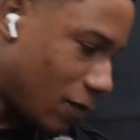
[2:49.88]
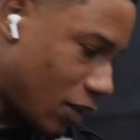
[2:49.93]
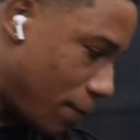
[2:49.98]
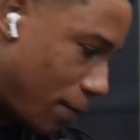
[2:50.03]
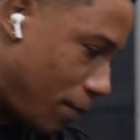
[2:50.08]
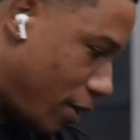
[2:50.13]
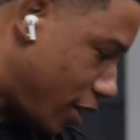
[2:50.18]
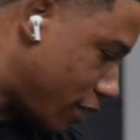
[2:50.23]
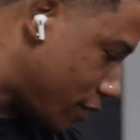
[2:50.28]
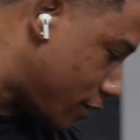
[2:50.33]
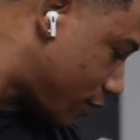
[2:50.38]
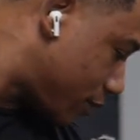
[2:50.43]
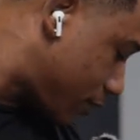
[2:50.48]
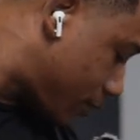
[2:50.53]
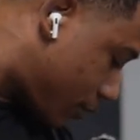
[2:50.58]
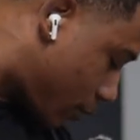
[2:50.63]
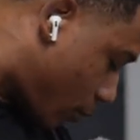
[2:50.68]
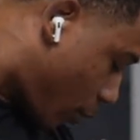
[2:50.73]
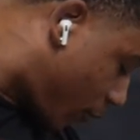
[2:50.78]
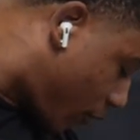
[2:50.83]
But
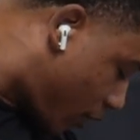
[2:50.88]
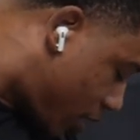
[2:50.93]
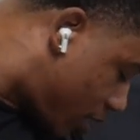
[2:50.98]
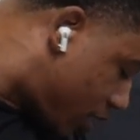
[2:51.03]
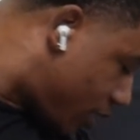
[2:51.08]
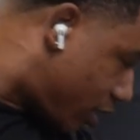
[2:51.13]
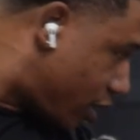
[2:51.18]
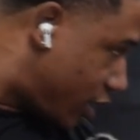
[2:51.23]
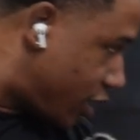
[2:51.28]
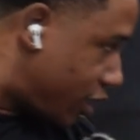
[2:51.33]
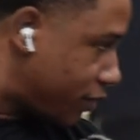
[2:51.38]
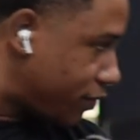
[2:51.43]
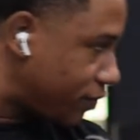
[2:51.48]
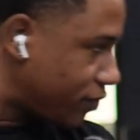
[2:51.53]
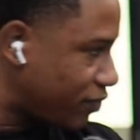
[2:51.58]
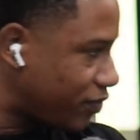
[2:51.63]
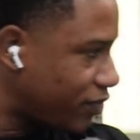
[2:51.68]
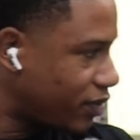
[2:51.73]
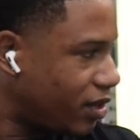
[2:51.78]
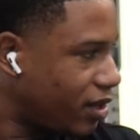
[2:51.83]
we're feeling good.
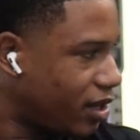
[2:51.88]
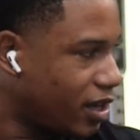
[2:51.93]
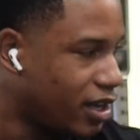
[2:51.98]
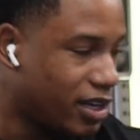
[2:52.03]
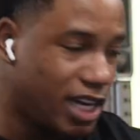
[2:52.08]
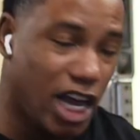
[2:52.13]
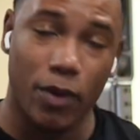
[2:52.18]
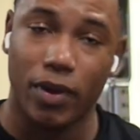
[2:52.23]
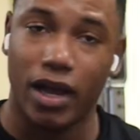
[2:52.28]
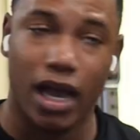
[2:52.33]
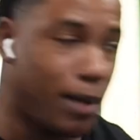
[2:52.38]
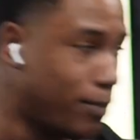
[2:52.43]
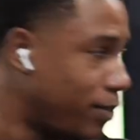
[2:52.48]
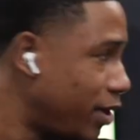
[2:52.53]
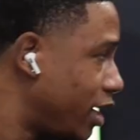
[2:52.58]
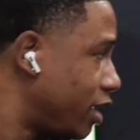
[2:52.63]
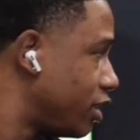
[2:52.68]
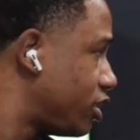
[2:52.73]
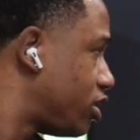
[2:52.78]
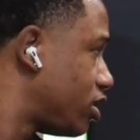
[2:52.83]
Now we got
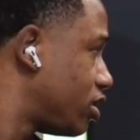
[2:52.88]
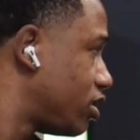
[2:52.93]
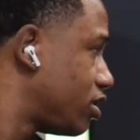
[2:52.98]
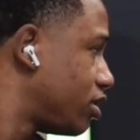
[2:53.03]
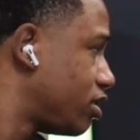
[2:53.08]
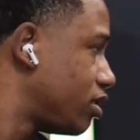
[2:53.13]
bench.